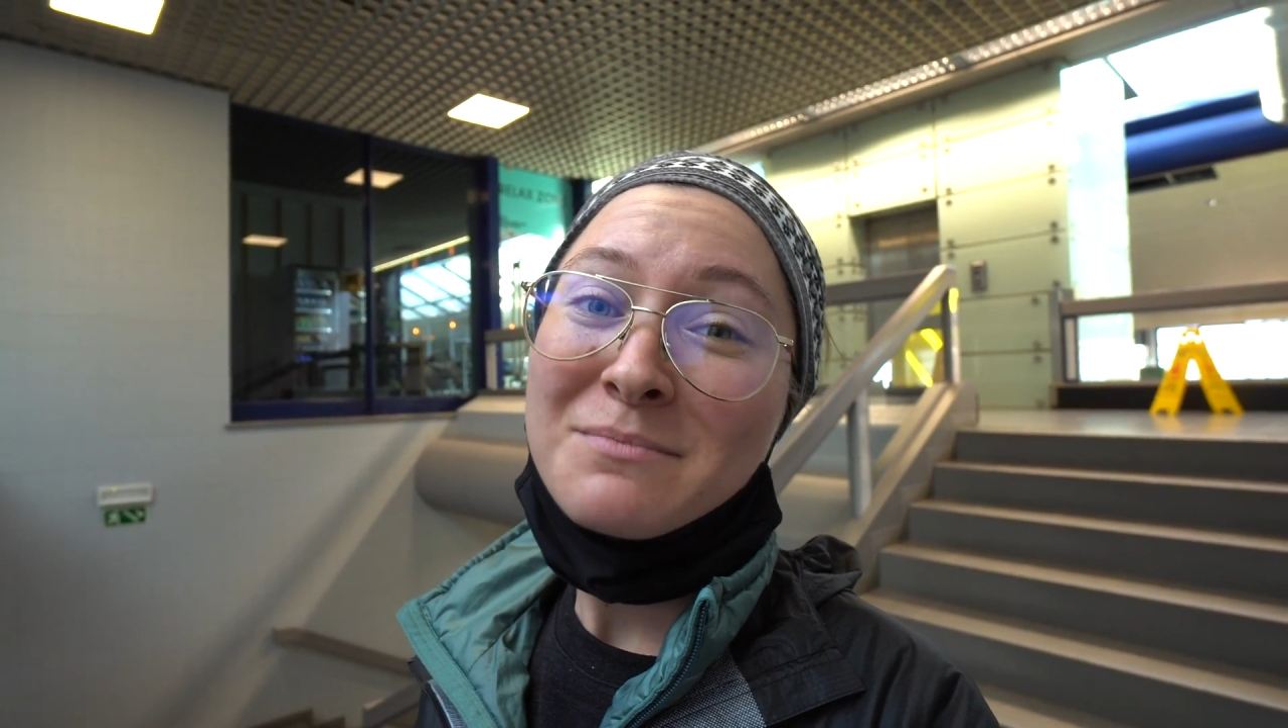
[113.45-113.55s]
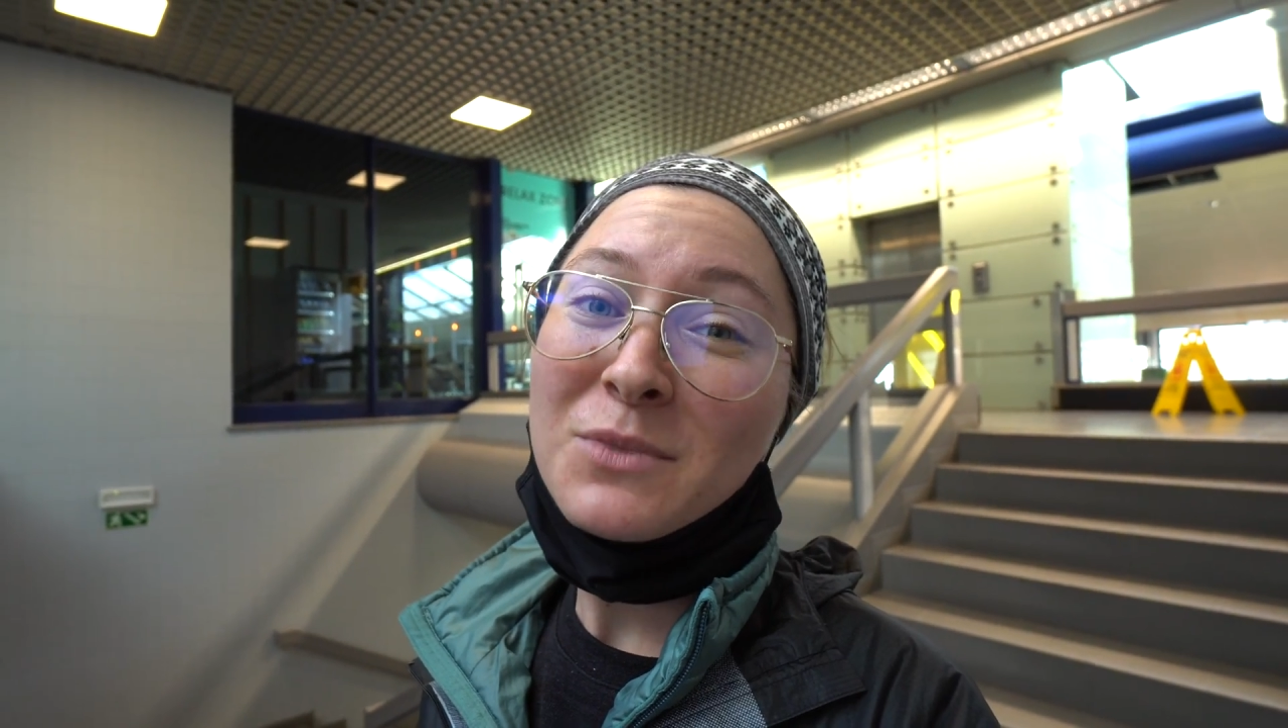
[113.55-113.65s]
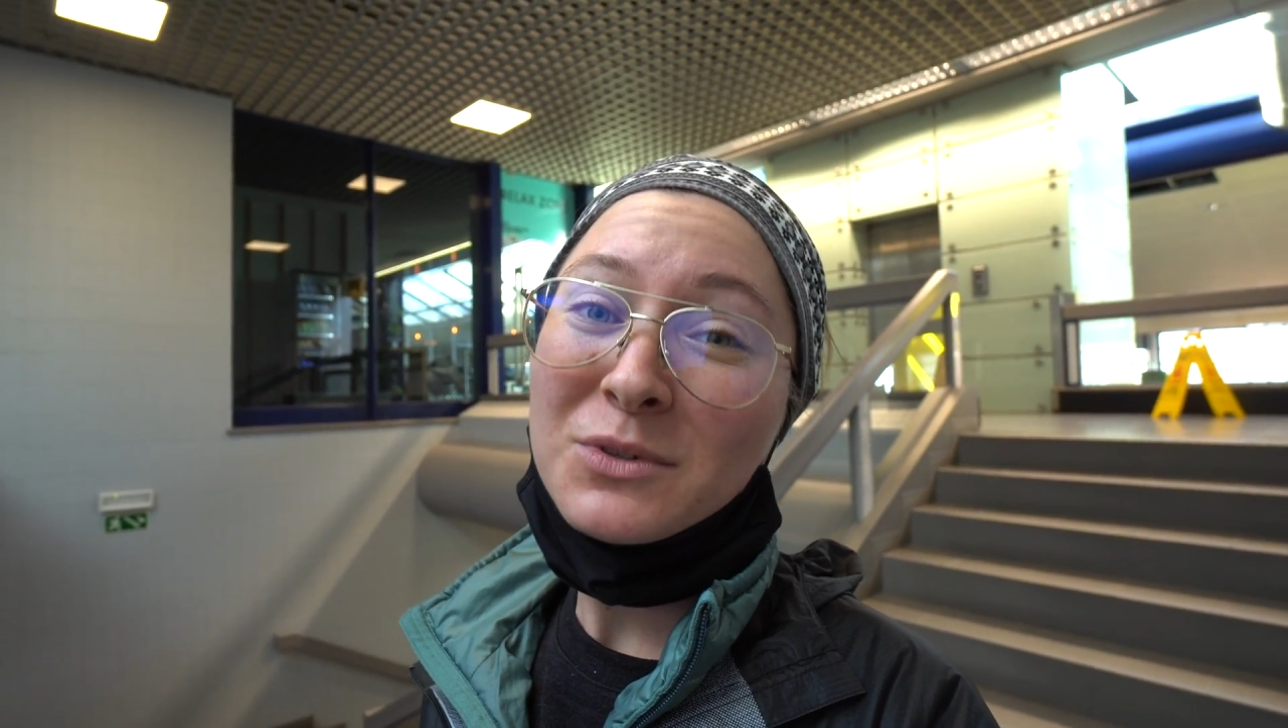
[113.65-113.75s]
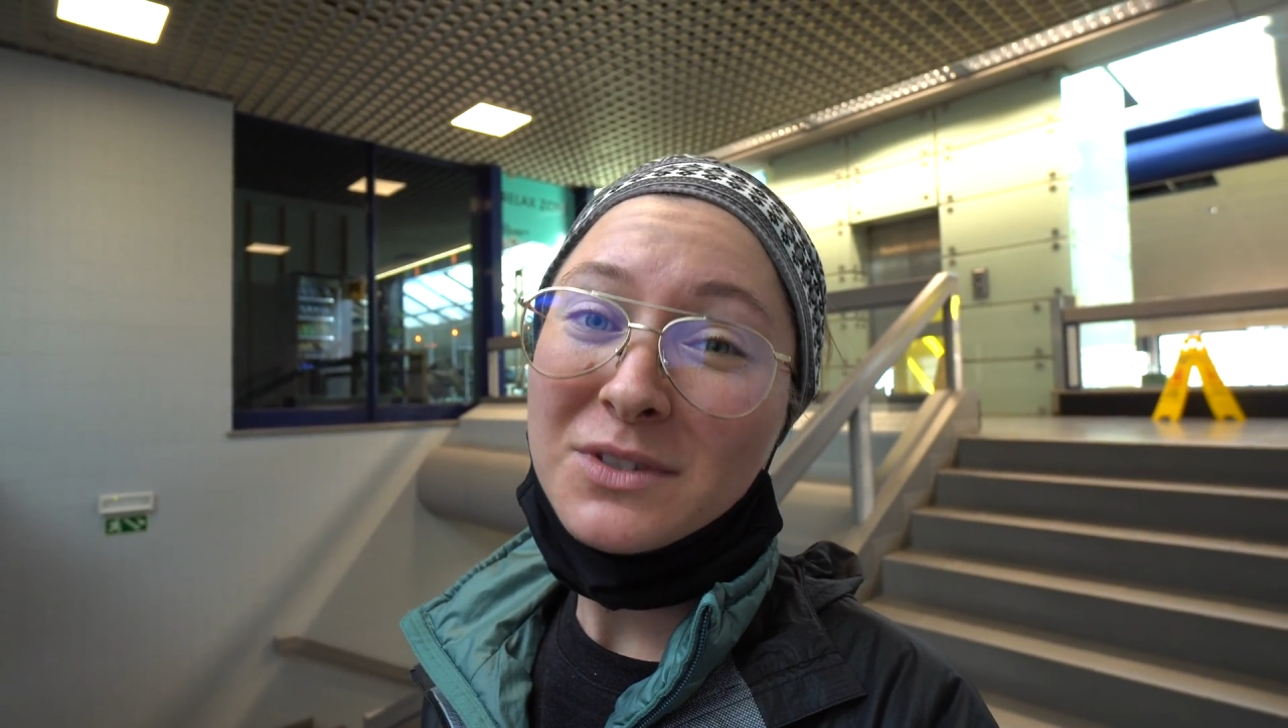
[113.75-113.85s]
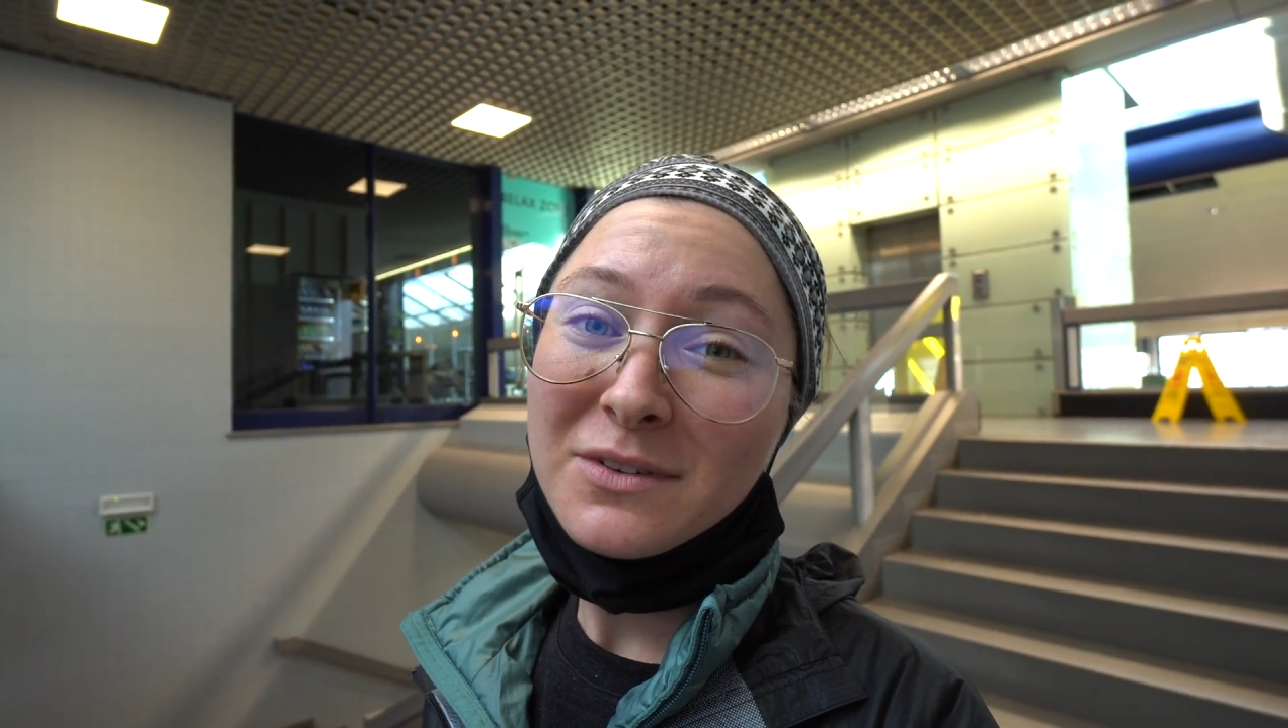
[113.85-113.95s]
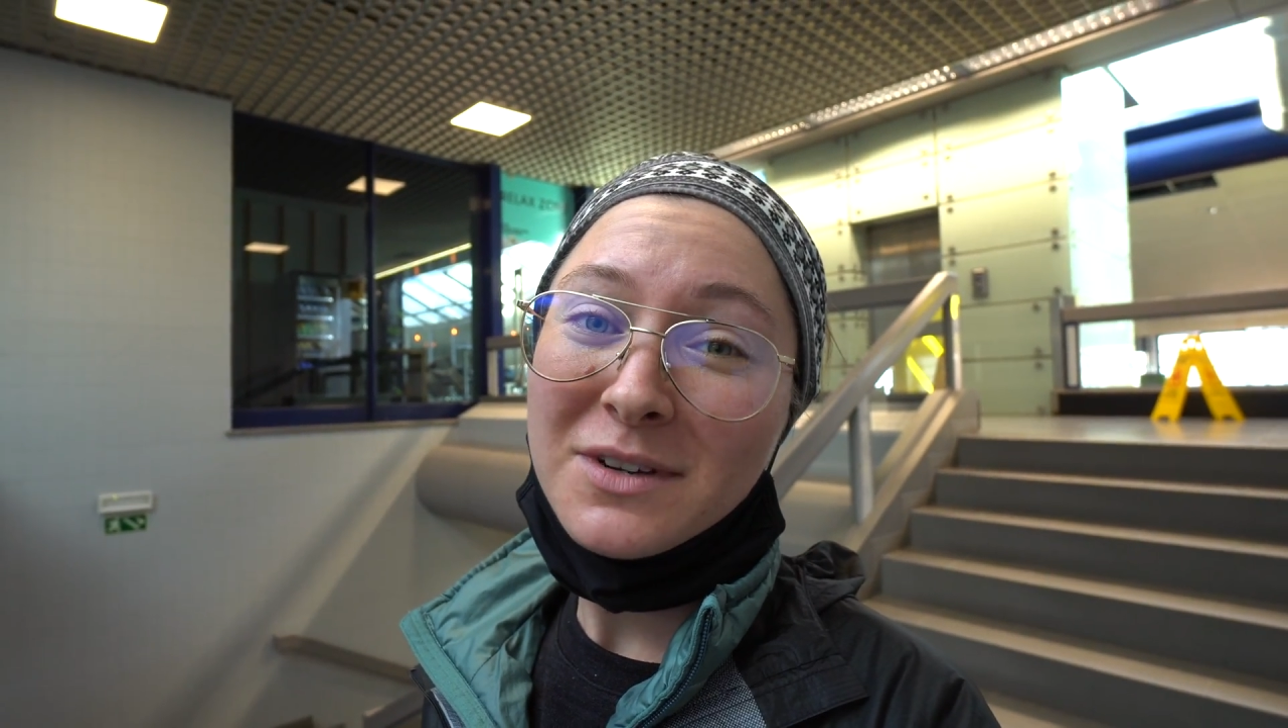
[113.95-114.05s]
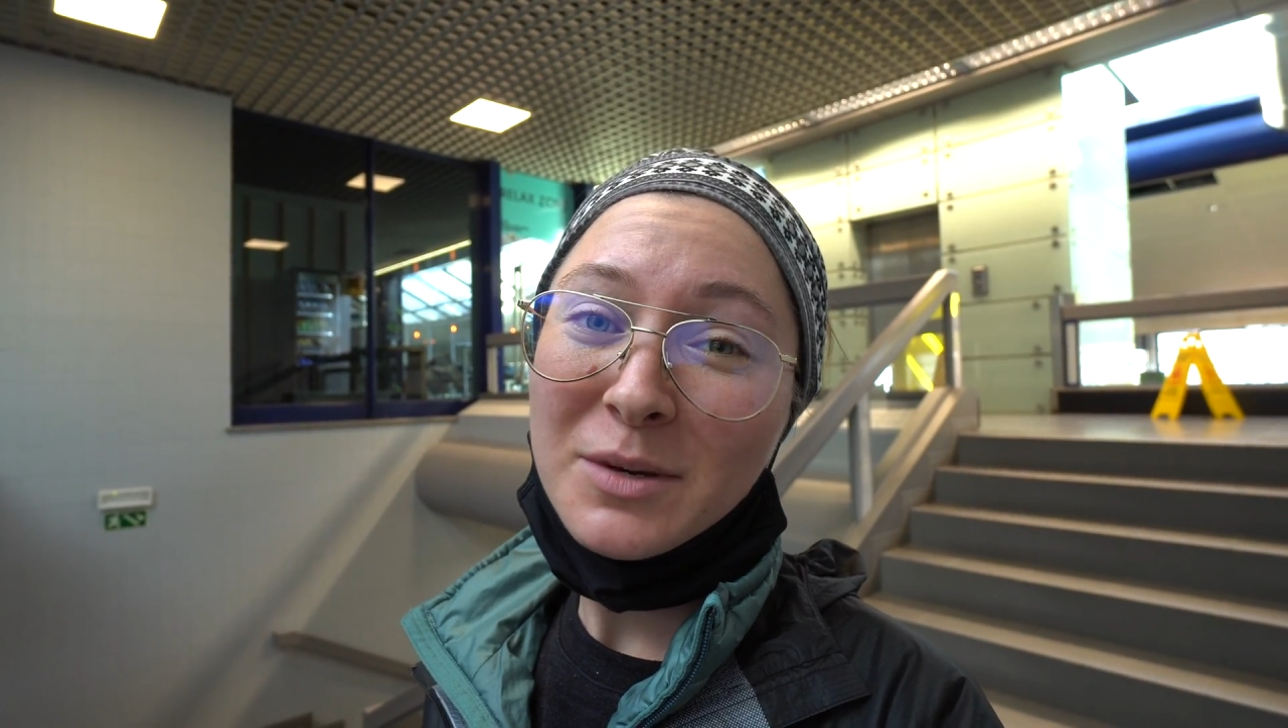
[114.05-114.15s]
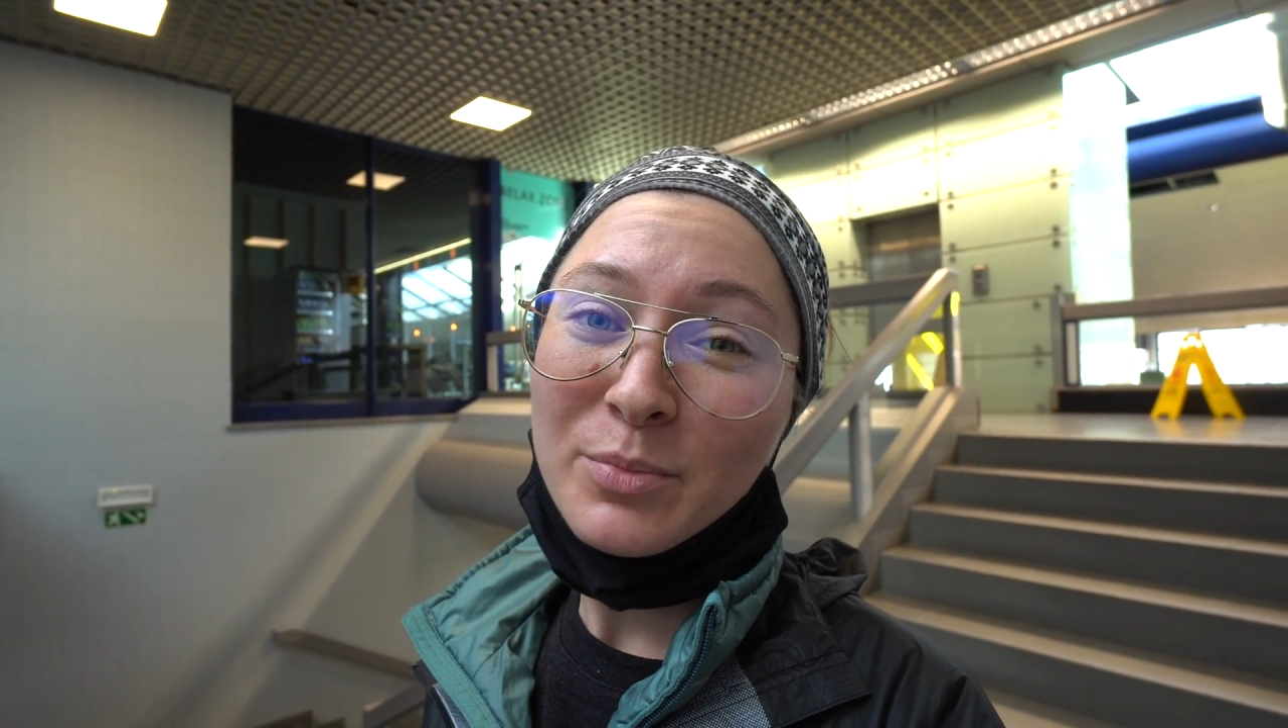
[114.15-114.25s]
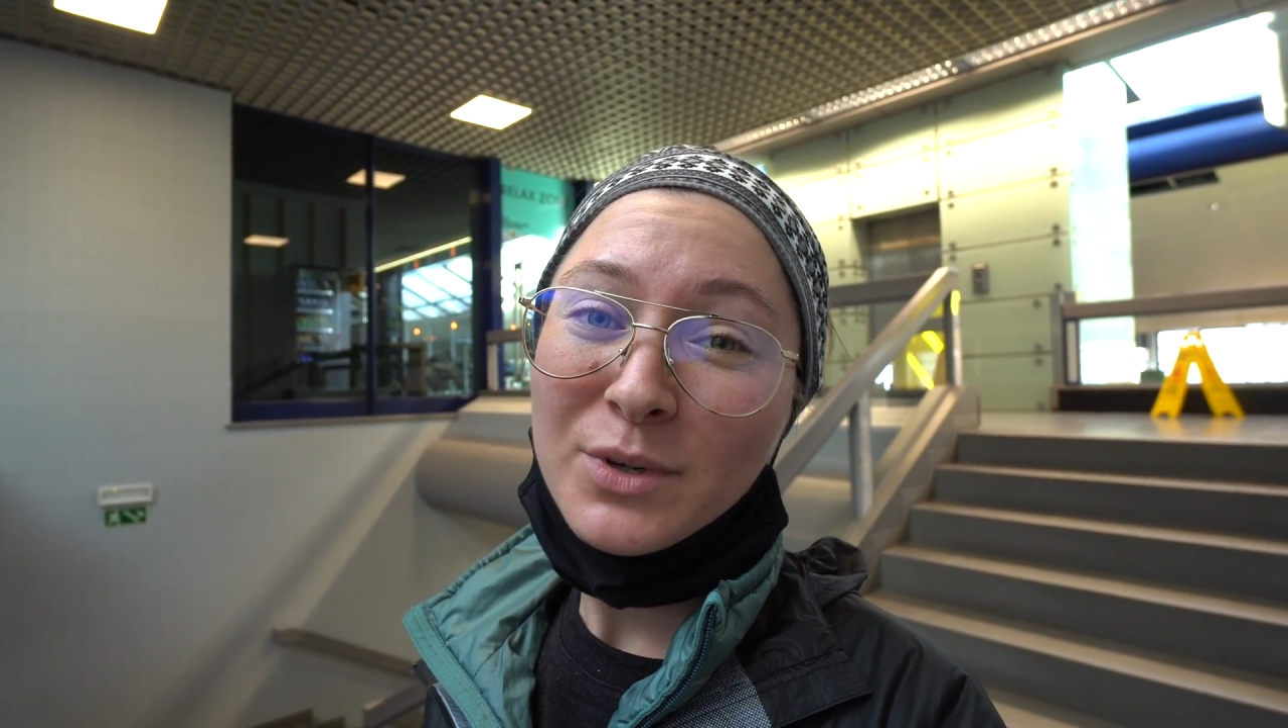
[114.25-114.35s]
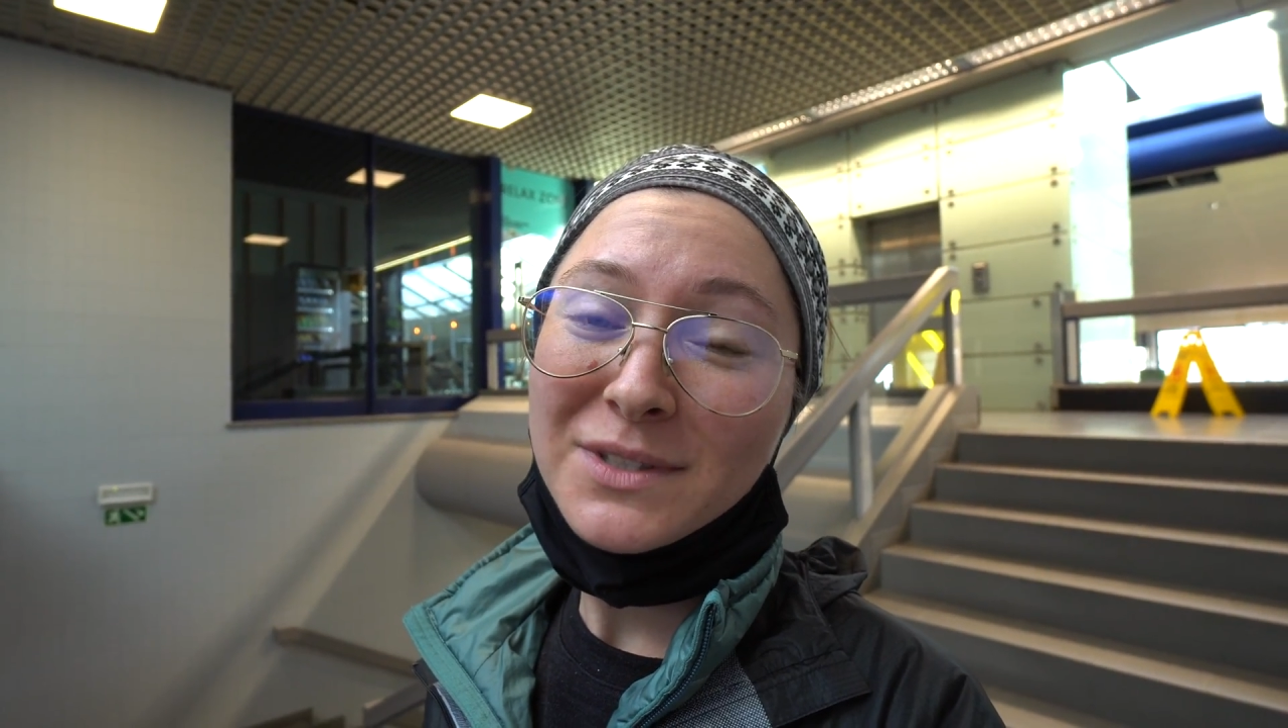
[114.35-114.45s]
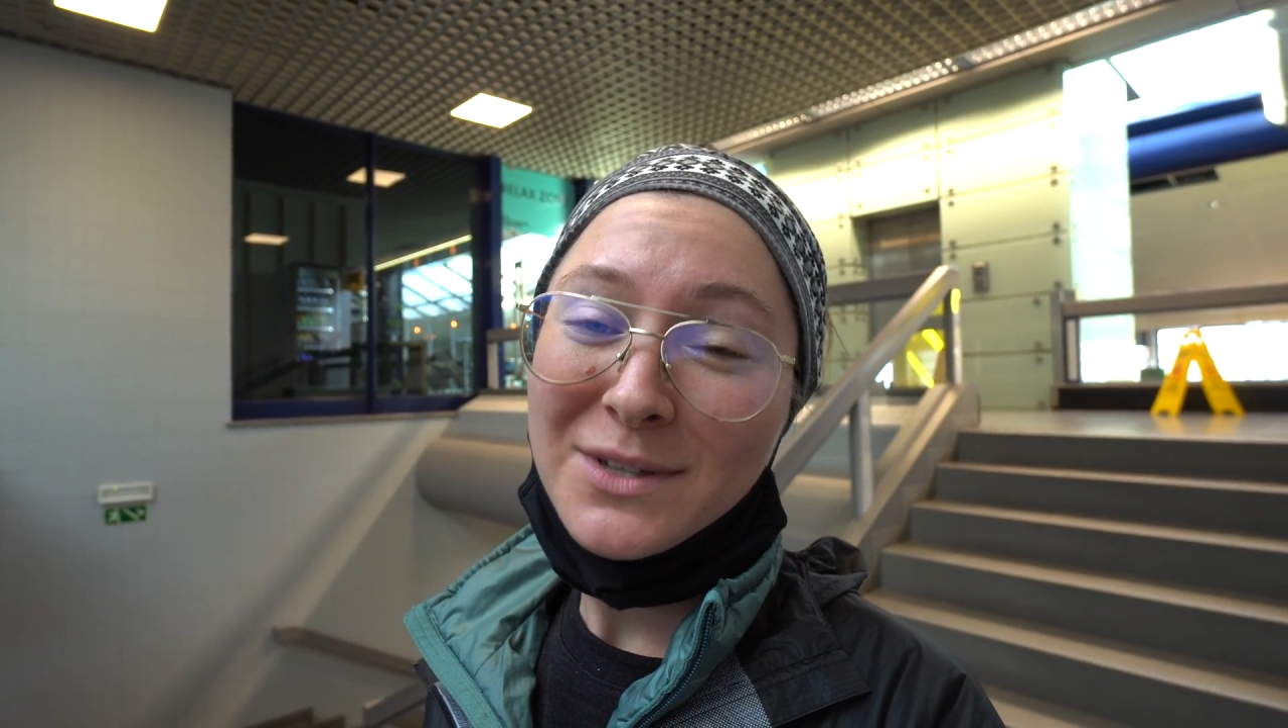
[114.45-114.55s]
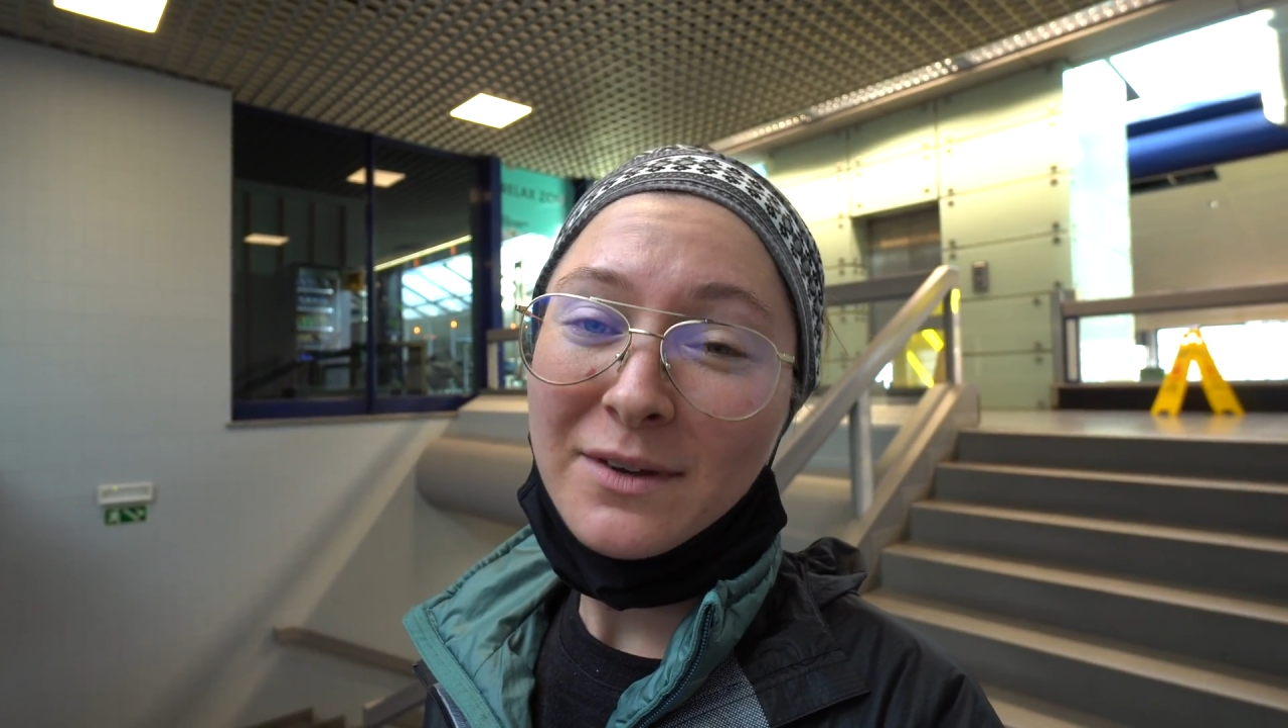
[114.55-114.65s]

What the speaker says: Most other airports,